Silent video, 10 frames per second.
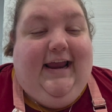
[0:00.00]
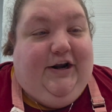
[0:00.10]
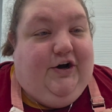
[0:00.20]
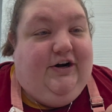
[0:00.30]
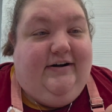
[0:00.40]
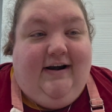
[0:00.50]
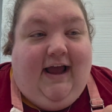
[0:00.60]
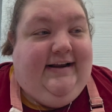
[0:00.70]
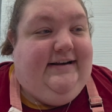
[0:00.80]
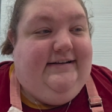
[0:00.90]
in our
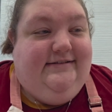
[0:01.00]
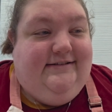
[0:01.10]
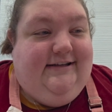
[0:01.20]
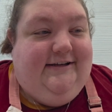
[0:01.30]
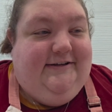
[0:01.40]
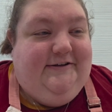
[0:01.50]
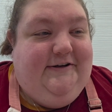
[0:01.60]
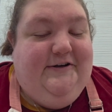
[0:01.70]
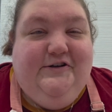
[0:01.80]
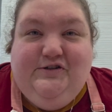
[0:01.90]
90s
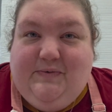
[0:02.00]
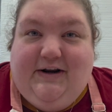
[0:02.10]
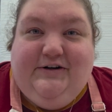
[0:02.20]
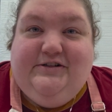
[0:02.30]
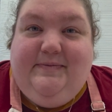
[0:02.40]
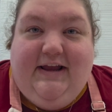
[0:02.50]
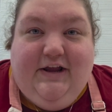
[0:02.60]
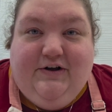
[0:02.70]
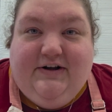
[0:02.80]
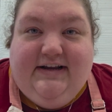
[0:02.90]
sweaters
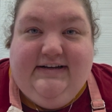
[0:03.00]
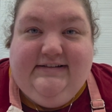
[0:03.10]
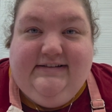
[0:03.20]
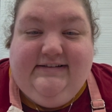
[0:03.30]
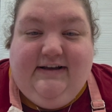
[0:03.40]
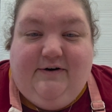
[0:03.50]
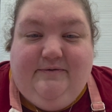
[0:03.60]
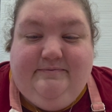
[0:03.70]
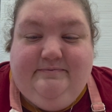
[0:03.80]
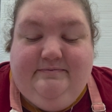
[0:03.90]
making cookies.
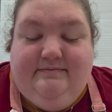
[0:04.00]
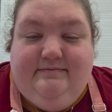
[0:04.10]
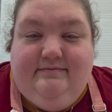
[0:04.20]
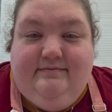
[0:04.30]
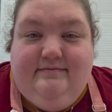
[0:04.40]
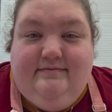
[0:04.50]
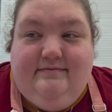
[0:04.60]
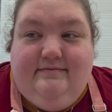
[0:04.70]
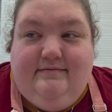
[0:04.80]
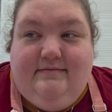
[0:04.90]
So
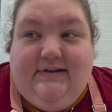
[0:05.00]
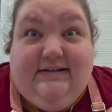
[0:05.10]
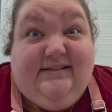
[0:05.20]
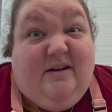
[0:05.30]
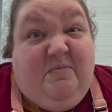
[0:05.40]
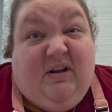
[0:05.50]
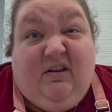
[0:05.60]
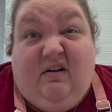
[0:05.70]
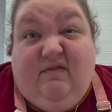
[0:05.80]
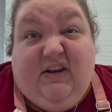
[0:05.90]
it's gonna be a
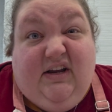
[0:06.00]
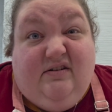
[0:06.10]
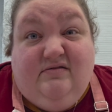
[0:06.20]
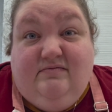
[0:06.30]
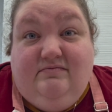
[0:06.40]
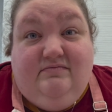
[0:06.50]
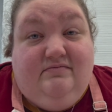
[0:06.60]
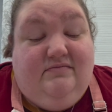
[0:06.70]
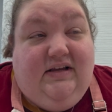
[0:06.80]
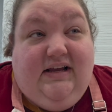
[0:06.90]
long video.
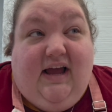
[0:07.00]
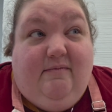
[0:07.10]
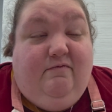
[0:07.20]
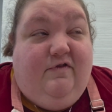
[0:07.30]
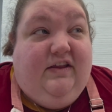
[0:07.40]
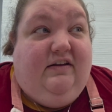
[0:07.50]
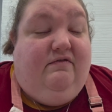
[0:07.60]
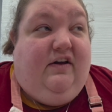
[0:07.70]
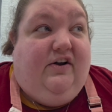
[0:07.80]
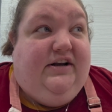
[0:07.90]
I'm
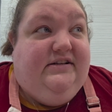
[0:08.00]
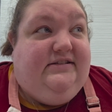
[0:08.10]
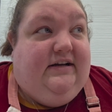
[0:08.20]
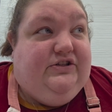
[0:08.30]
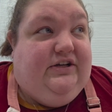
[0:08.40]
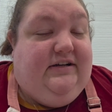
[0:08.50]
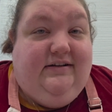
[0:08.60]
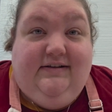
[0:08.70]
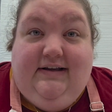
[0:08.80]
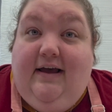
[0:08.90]
feeling very nostalgic.
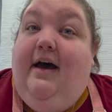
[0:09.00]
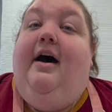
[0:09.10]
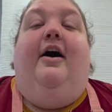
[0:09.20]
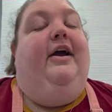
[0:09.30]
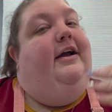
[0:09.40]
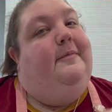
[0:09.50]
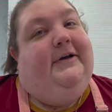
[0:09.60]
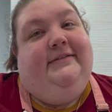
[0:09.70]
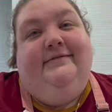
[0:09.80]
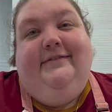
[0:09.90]
All right,
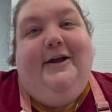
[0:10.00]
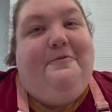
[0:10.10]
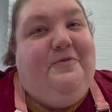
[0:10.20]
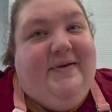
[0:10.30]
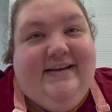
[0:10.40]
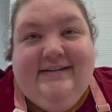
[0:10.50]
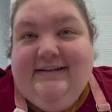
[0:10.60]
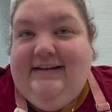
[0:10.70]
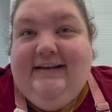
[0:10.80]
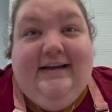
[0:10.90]
come with me
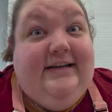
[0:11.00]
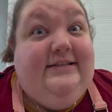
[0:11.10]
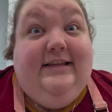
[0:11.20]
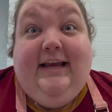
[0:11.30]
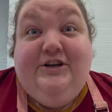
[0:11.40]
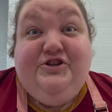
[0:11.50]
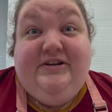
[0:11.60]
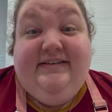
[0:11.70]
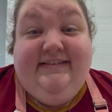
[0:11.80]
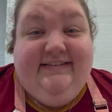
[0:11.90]
to the
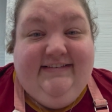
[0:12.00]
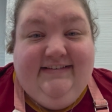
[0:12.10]
kitchen.